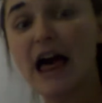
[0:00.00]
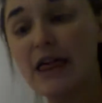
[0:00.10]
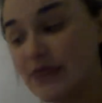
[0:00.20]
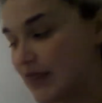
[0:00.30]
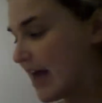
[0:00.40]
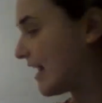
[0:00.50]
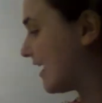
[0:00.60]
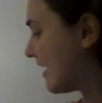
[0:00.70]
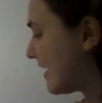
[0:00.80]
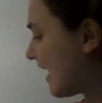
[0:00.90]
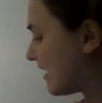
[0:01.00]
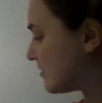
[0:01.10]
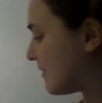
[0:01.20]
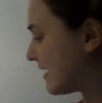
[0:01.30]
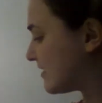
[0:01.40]
and then I can add
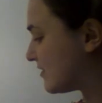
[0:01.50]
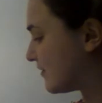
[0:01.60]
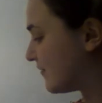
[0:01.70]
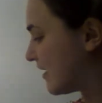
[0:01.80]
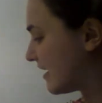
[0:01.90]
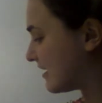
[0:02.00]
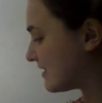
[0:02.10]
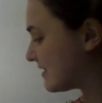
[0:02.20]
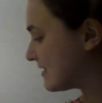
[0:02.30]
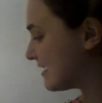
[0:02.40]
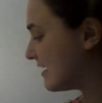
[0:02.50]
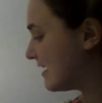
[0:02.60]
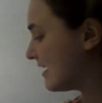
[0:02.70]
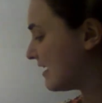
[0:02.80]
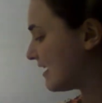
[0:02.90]
my suffix.
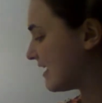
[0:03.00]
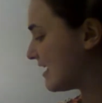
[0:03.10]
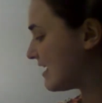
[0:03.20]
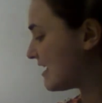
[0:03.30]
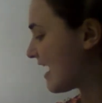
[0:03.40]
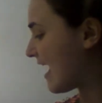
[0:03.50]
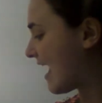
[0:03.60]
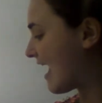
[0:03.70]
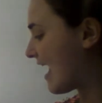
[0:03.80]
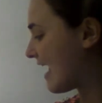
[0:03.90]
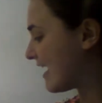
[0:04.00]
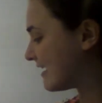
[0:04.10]
E-S-T.